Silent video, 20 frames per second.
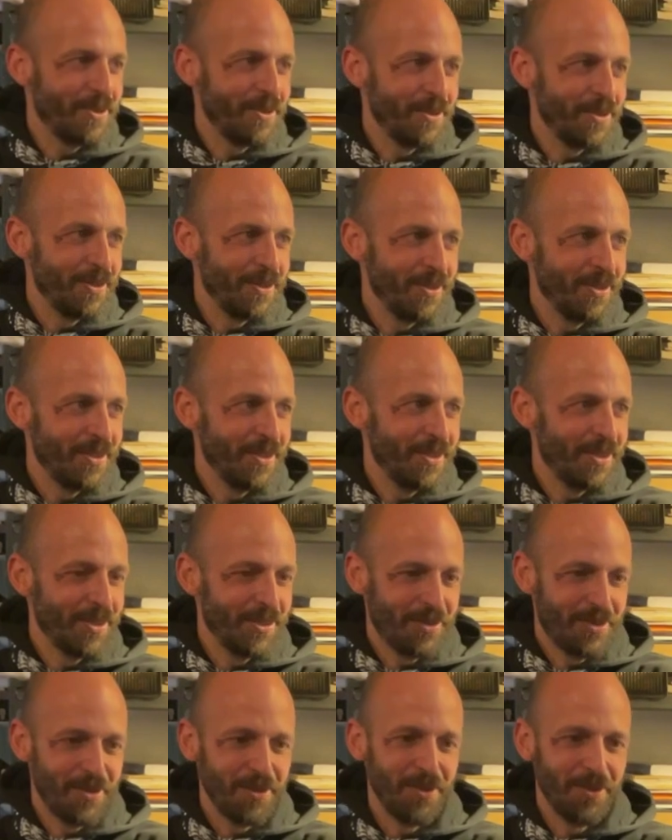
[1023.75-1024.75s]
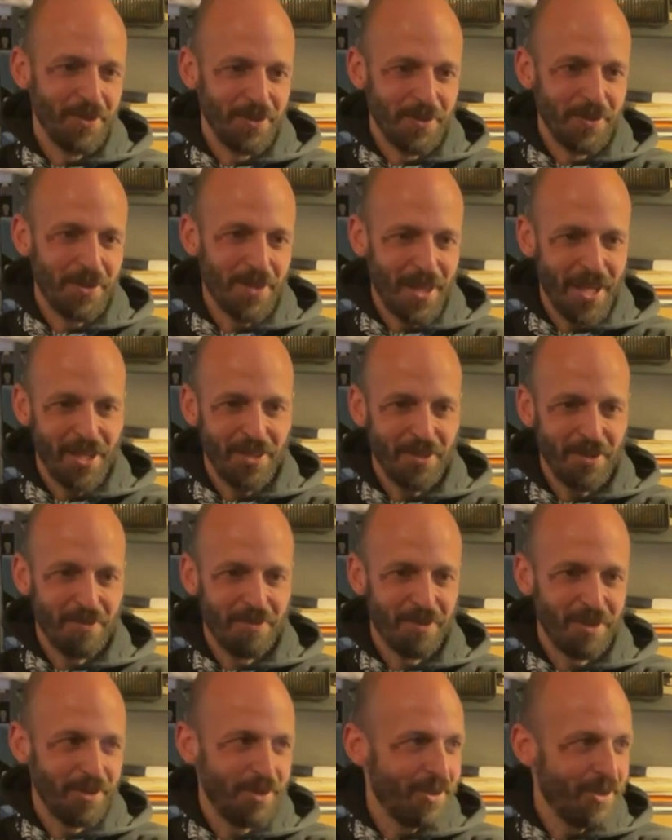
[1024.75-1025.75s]
to thank you
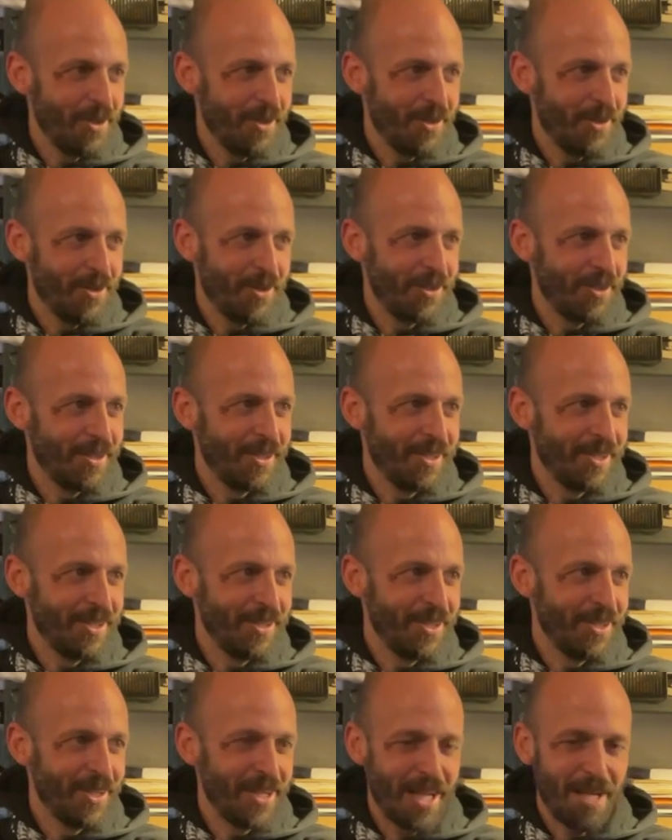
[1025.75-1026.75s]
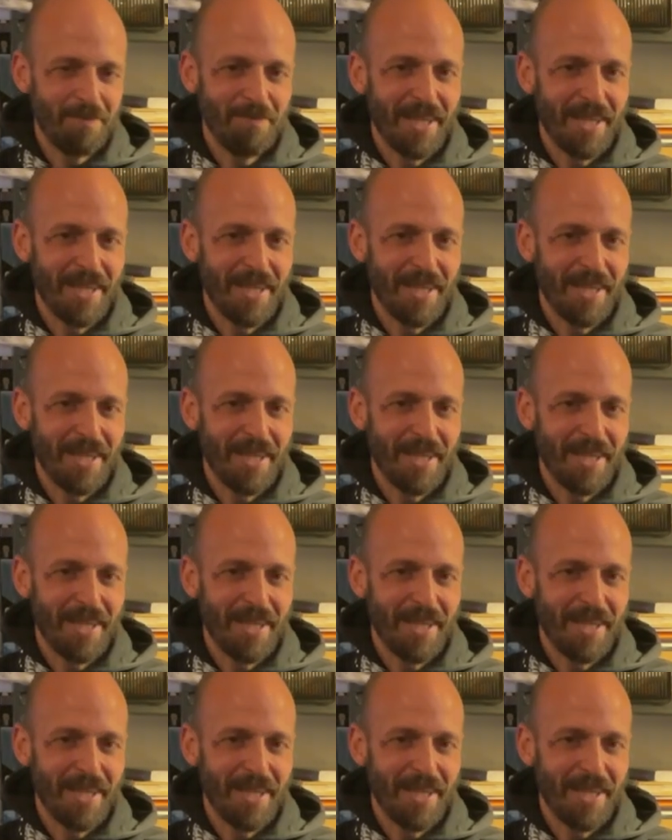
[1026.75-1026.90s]
for all your help.